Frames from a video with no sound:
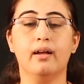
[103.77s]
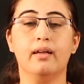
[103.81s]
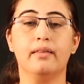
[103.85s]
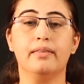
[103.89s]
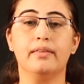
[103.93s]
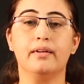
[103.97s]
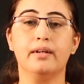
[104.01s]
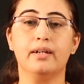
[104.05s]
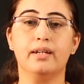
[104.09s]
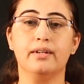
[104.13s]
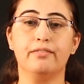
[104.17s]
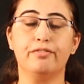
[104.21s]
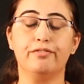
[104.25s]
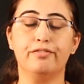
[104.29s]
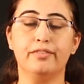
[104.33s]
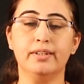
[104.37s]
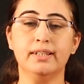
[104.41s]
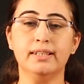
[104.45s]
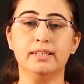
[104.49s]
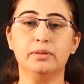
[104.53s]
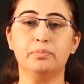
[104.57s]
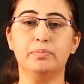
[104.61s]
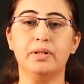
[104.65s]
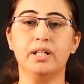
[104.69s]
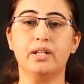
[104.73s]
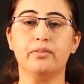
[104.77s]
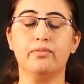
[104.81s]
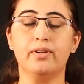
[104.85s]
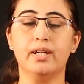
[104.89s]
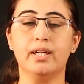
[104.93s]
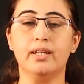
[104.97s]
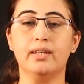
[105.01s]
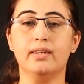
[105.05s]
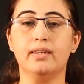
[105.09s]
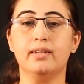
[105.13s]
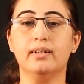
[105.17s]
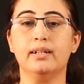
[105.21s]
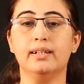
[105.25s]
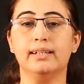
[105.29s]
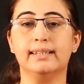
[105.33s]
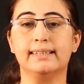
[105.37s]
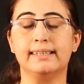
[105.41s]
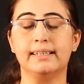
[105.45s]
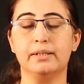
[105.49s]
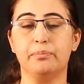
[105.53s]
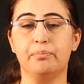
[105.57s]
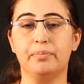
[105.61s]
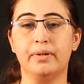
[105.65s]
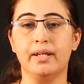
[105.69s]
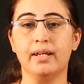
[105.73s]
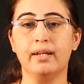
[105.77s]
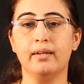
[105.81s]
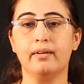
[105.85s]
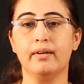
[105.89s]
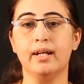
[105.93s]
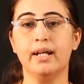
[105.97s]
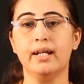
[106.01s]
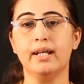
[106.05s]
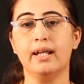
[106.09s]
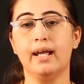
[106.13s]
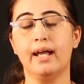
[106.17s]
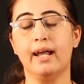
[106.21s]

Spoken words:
The difference between the accepting rate